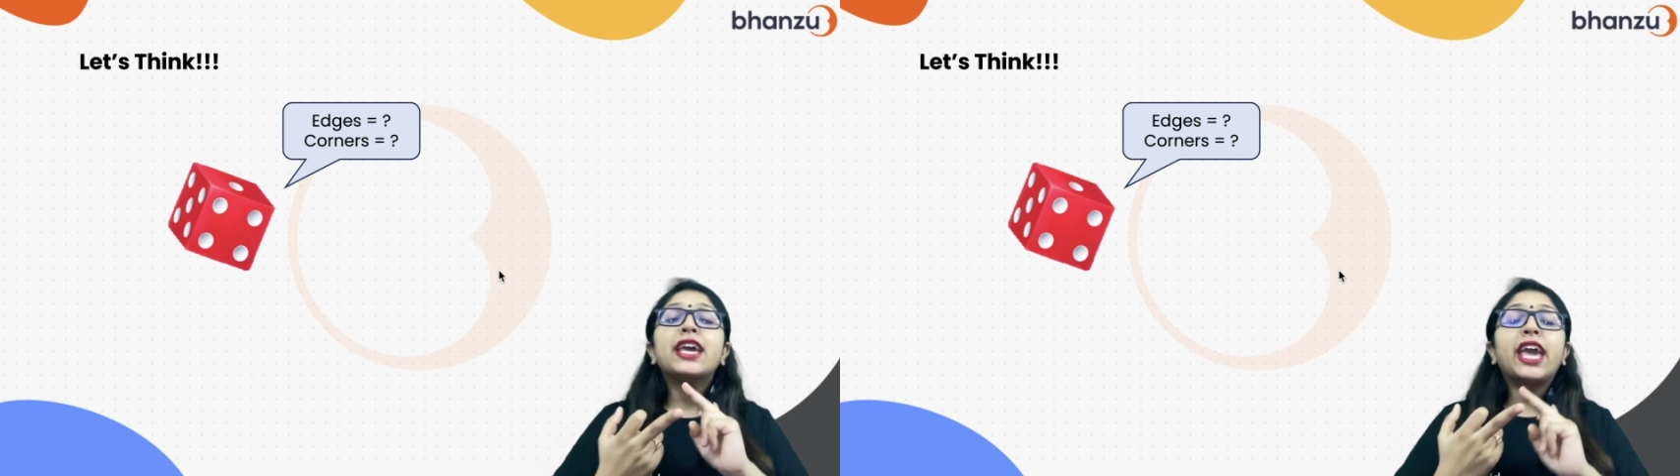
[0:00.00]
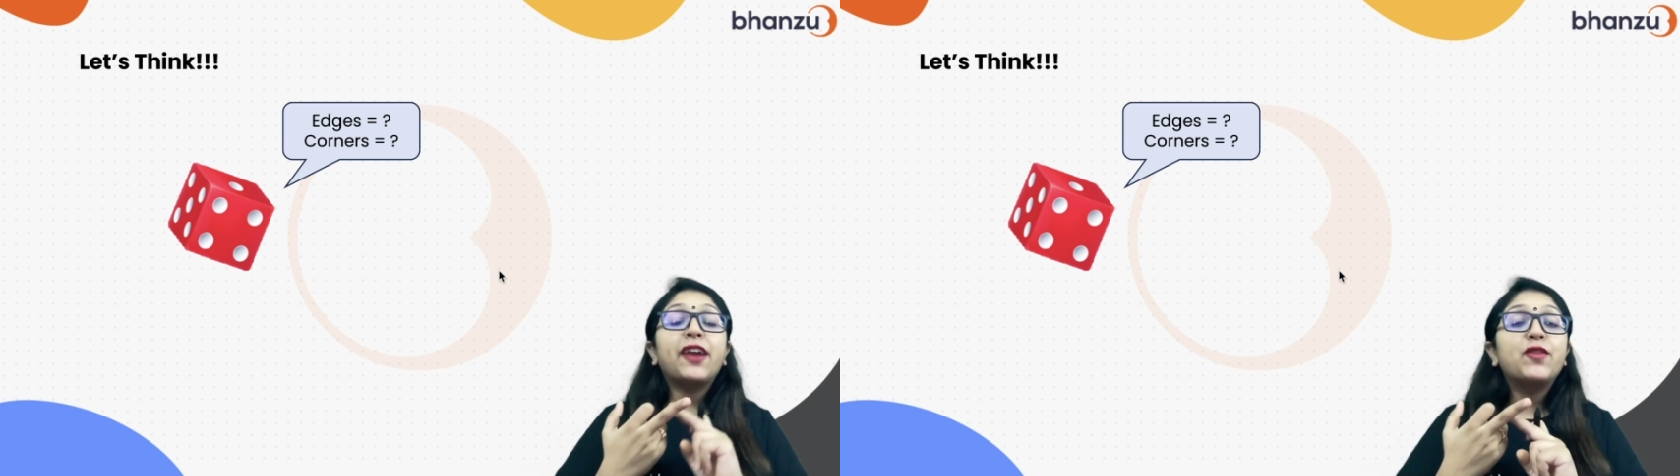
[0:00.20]

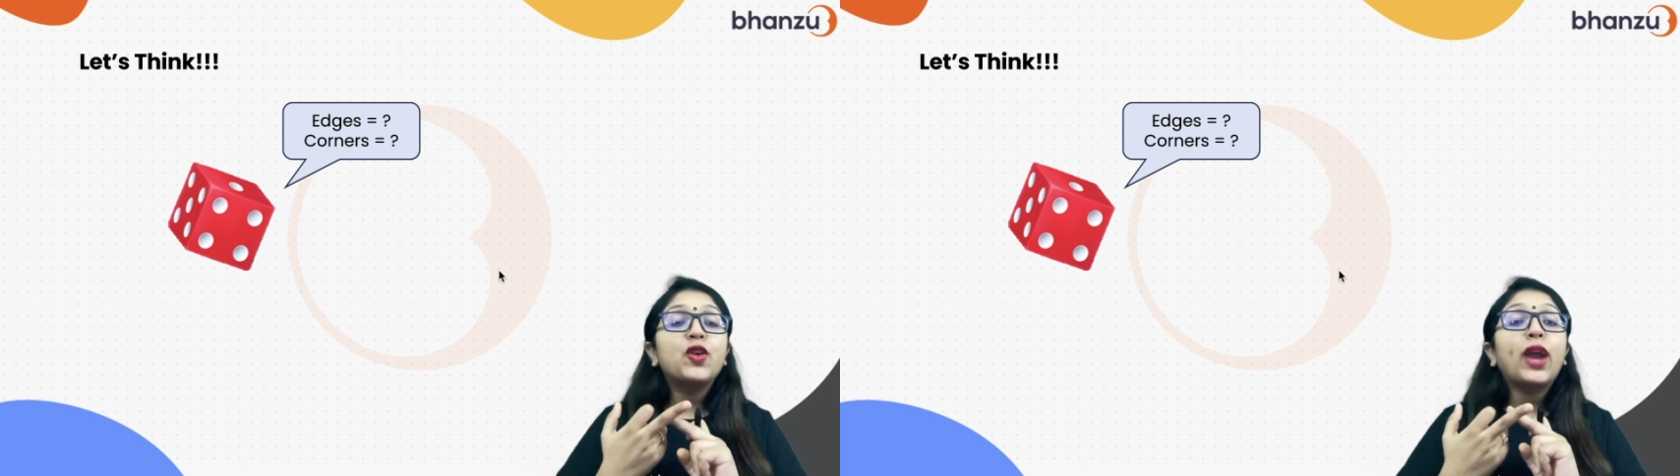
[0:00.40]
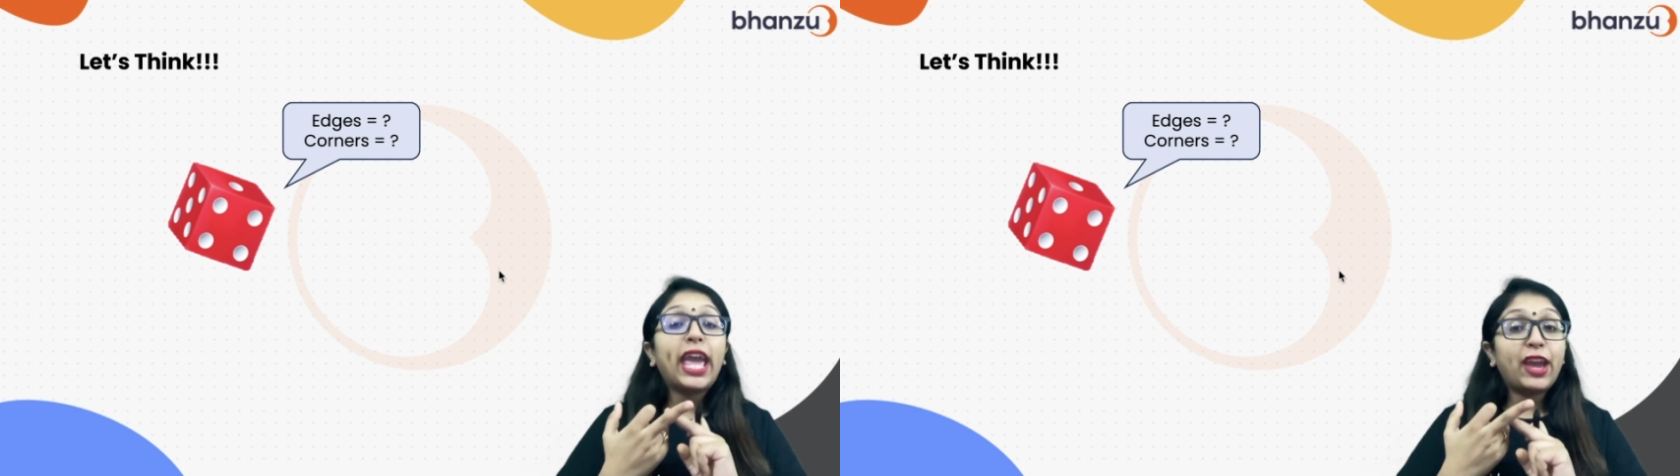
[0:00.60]
have
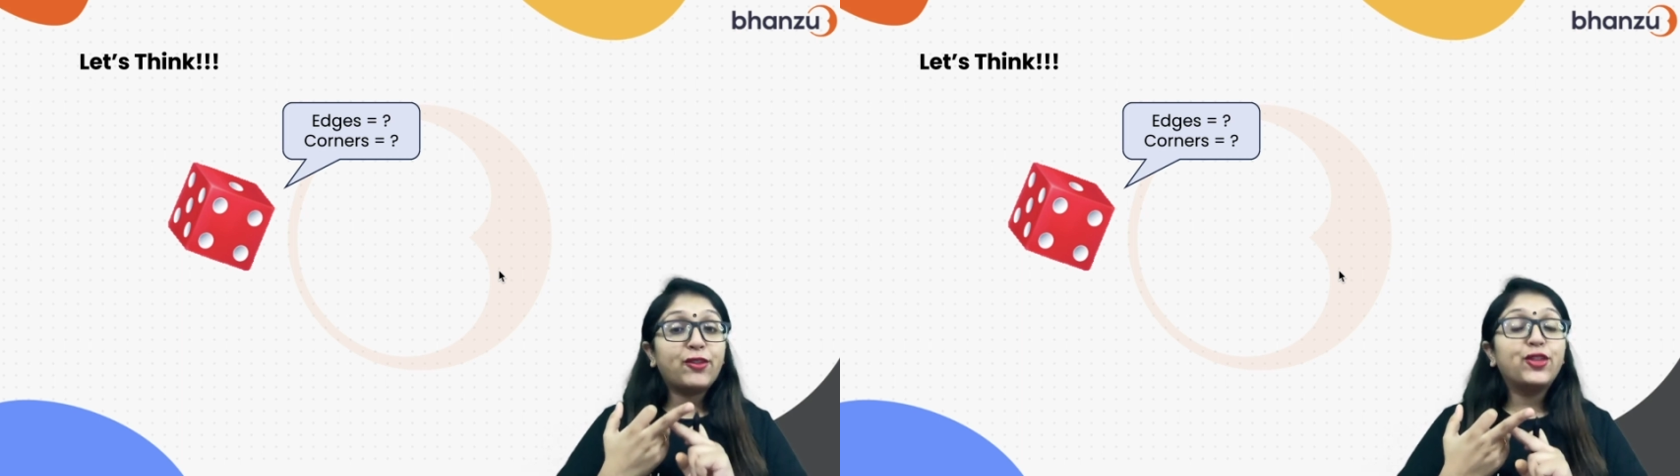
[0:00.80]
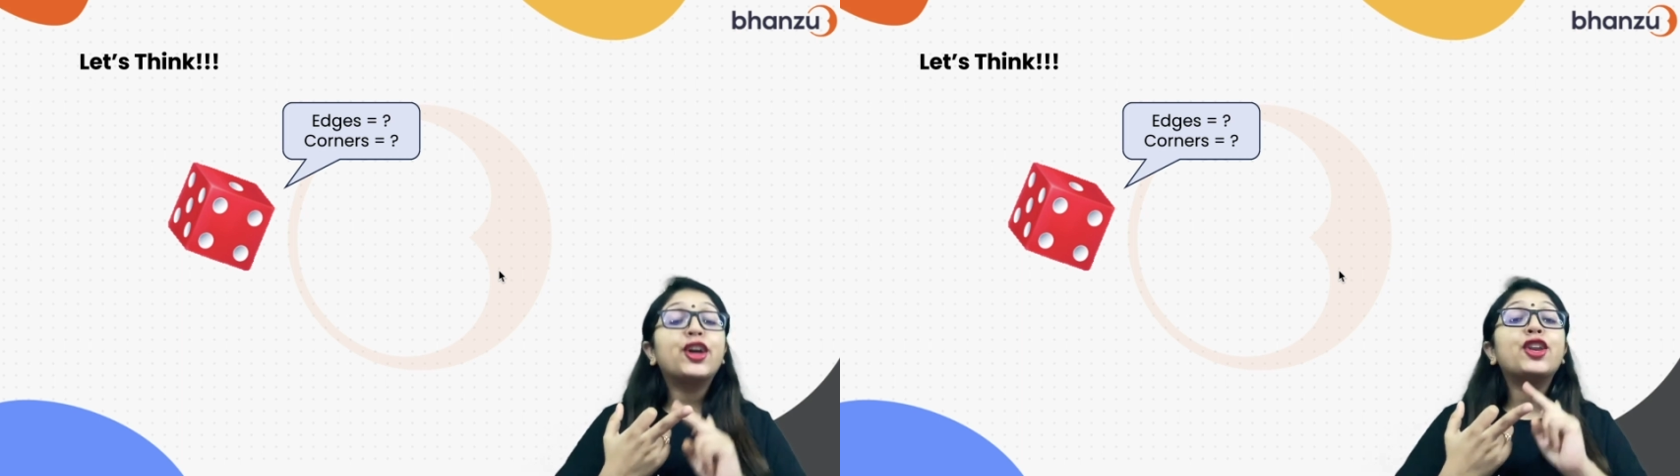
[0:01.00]
you
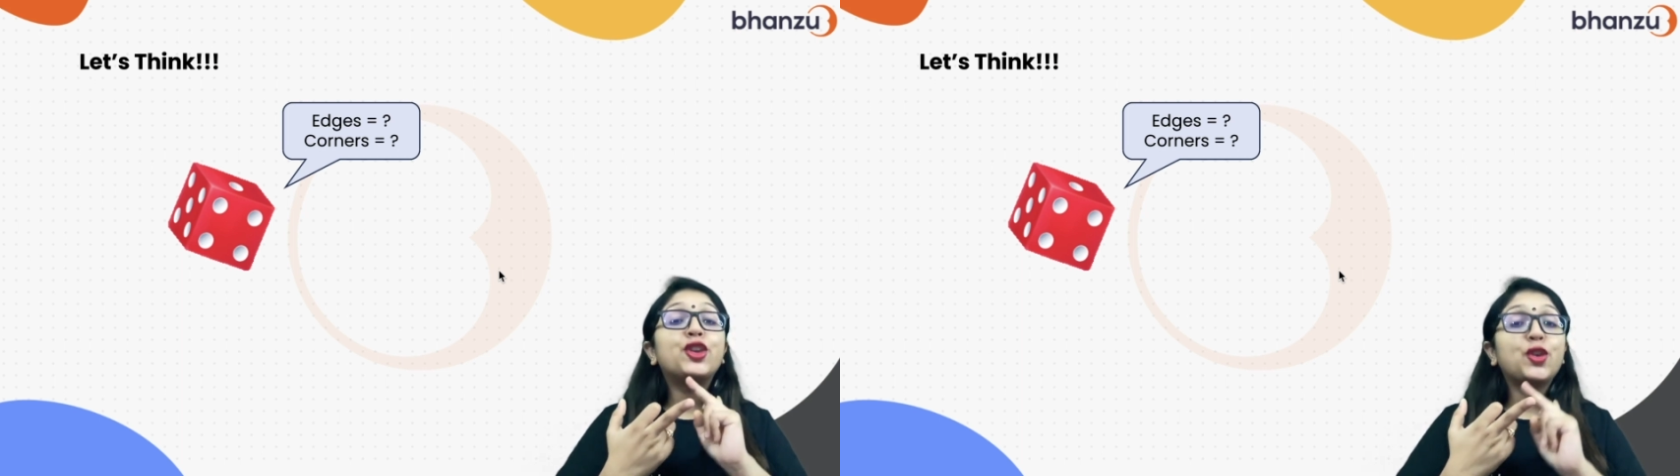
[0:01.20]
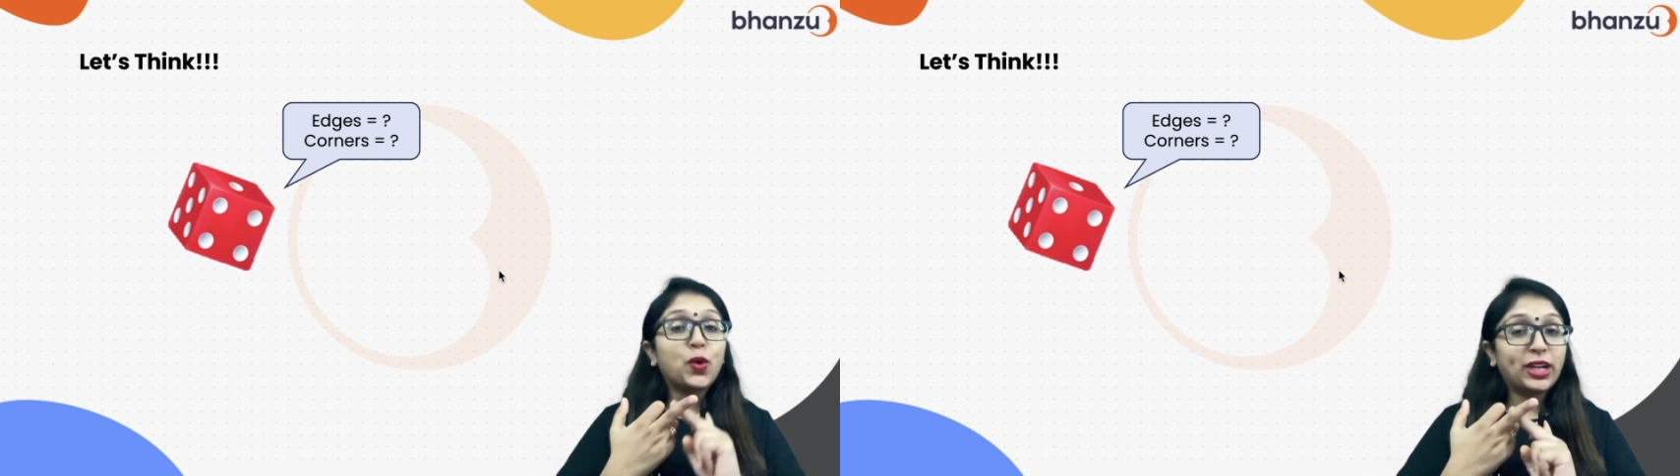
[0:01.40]
ever
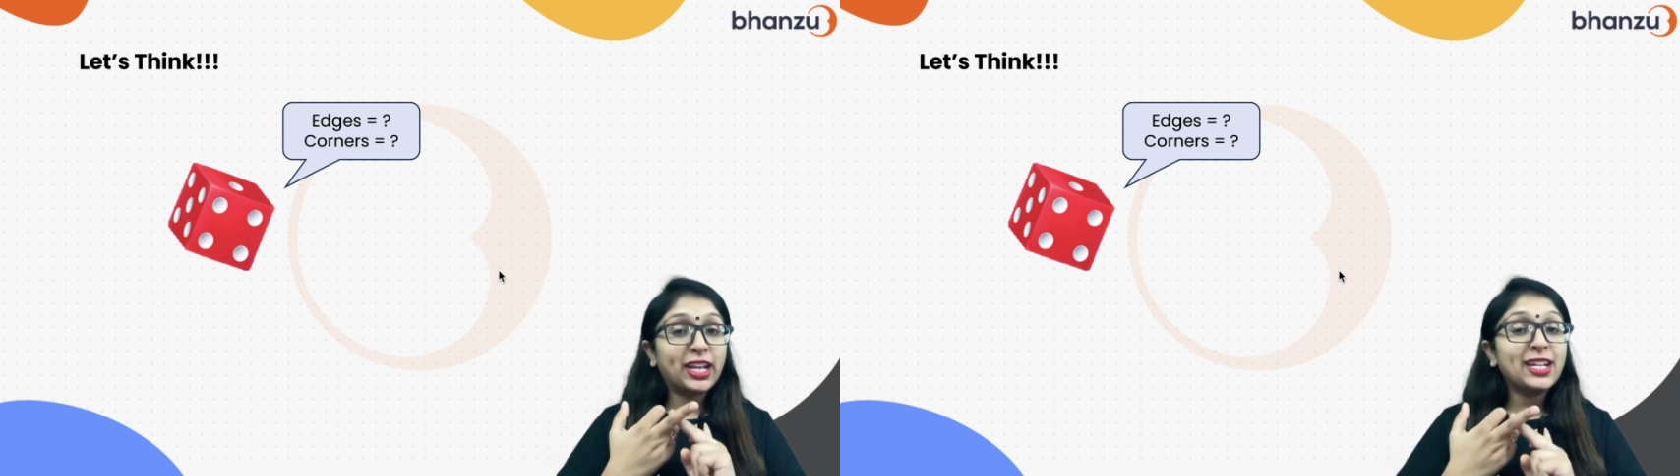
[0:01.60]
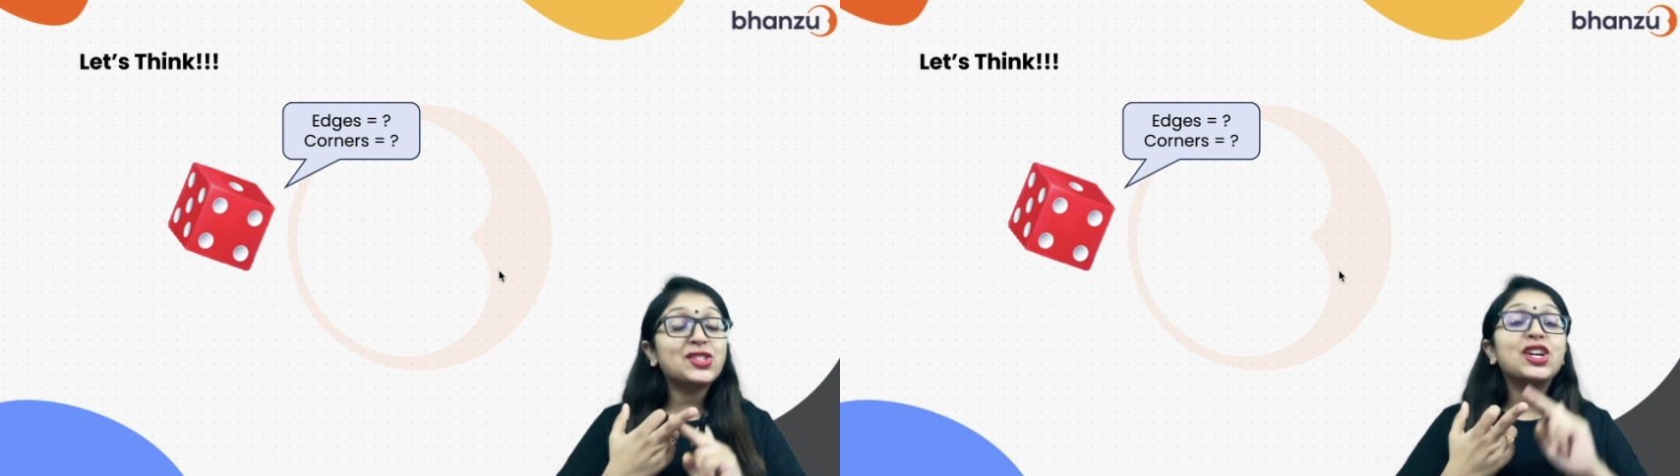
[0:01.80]

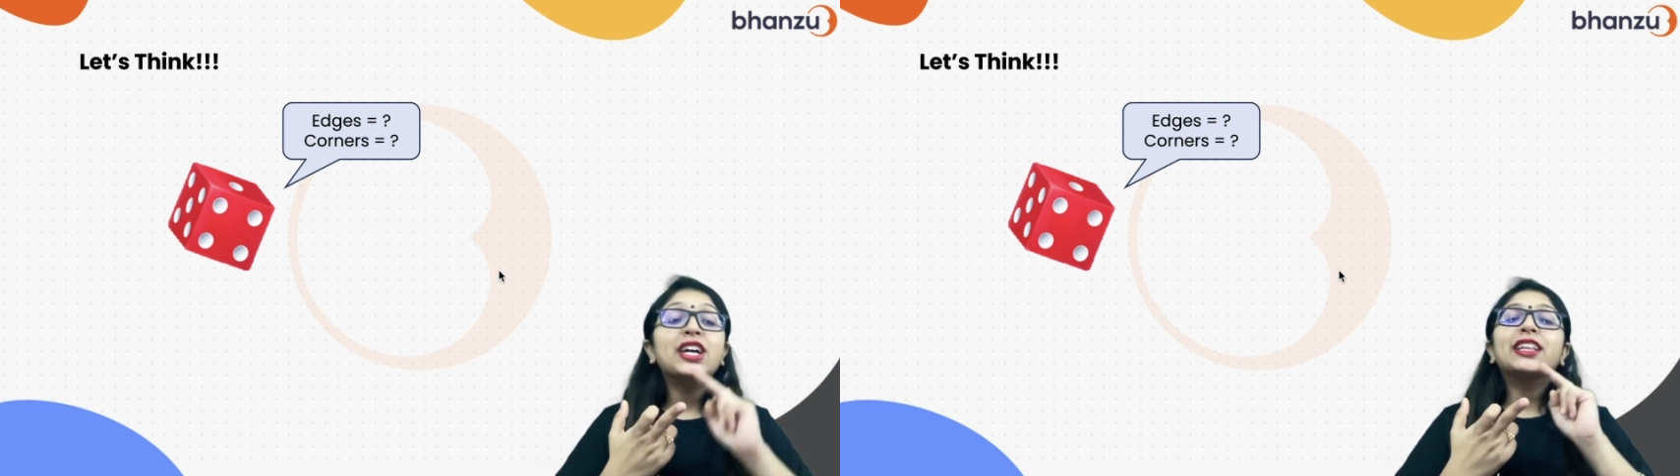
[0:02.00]
noticed